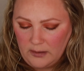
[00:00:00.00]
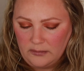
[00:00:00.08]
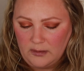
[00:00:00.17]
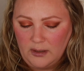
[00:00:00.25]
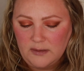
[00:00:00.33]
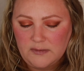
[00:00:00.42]

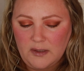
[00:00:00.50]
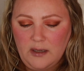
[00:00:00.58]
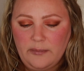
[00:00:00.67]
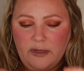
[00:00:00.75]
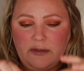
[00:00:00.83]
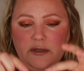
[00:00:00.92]
The next thing
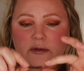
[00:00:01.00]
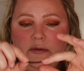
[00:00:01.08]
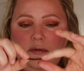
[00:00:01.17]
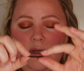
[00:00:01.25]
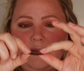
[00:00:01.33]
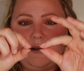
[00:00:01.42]
I'm going to
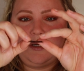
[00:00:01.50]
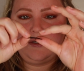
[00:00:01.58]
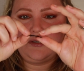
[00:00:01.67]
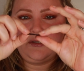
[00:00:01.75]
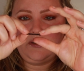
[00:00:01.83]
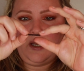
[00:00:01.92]
do is I
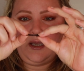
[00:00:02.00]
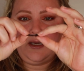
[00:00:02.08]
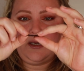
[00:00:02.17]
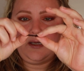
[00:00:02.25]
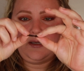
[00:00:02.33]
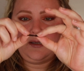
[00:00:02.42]
just
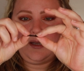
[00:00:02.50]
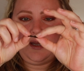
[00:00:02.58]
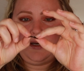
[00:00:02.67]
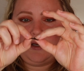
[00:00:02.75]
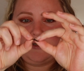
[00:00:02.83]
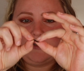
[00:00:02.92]
take it
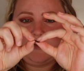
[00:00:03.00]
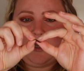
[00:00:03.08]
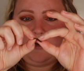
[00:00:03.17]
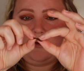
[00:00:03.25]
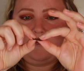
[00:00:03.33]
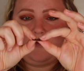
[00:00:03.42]
and I just
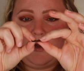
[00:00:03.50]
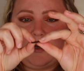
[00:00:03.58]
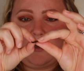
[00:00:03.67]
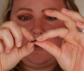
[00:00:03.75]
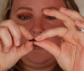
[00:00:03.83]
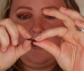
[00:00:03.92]
kind of
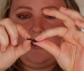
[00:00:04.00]
like